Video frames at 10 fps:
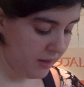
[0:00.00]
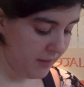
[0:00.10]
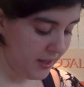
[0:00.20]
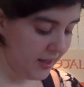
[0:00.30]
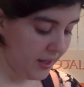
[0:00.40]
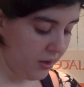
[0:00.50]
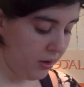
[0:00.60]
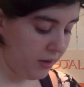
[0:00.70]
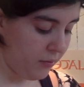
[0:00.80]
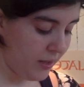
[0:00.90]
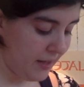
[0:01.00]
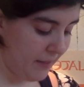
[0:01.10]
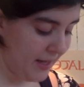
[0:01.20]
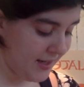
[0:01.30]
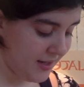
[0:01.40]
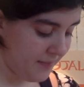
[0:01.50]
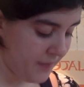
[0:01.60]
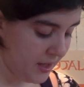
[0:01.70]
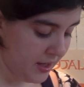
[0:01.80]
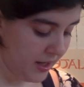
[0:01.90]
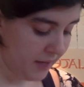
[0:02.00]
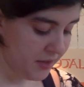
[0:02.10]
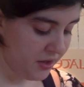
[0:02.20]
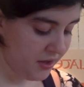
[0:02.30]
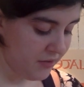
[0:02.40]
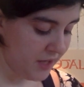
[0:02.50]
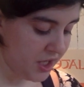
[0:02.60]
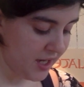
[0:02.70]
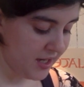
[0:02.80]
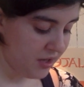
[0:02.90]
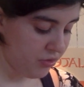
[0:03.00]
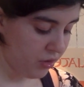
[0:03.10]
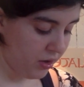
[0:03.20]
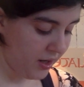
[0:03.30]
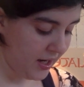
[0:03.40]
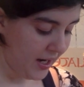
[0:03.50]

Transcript: nothing at all of what it meant. I returned the strange hair to the drawer,